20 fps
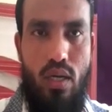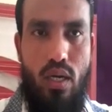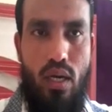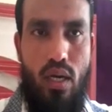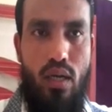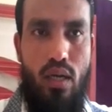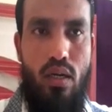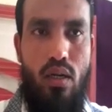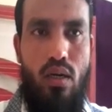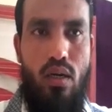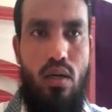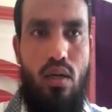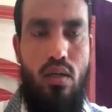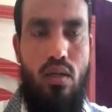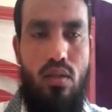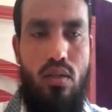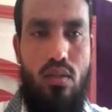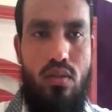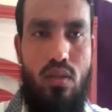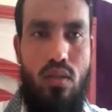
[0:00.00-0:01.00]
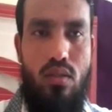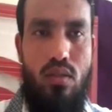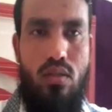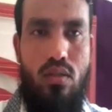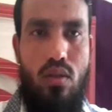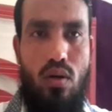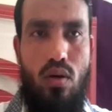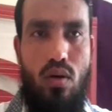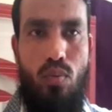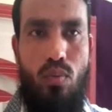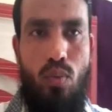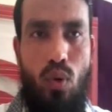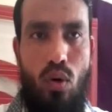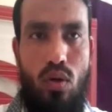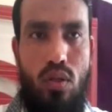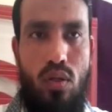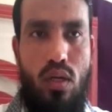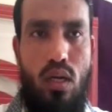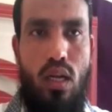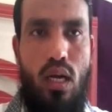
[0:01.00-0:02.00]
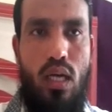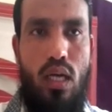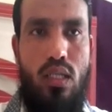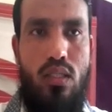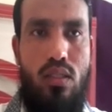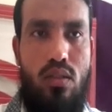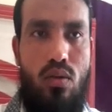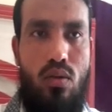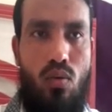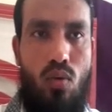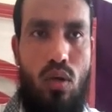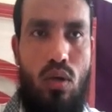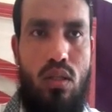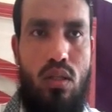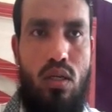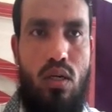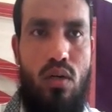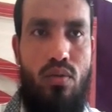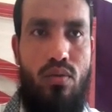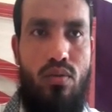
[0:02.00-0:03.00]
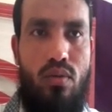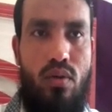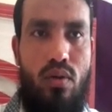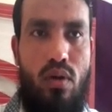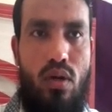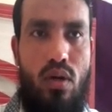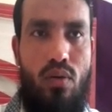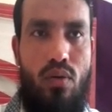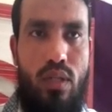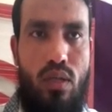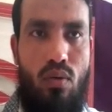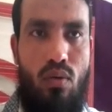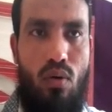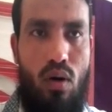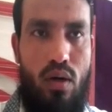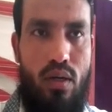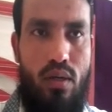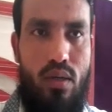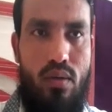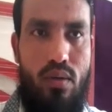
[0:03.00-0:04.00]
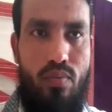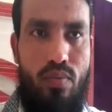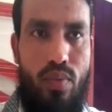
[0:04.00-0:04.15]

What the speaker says: and just pour the glass 1/3 of with the water,